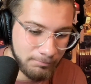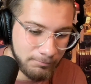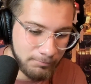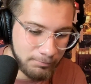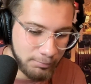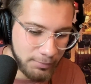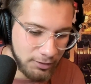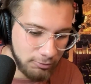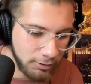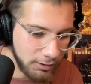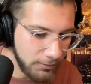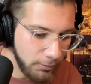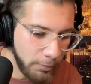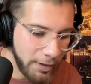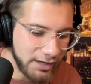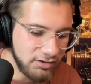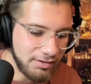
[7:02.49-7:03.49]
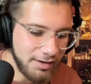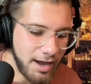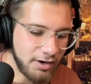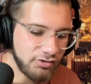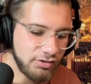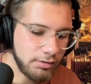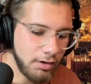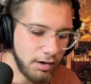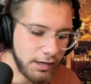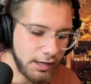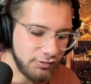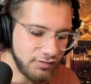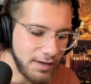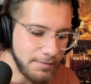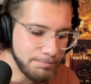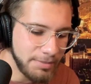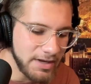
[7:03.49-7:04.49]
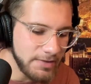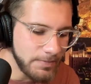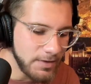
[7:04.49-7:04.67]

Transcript: And look at the White Sox in August. They beat the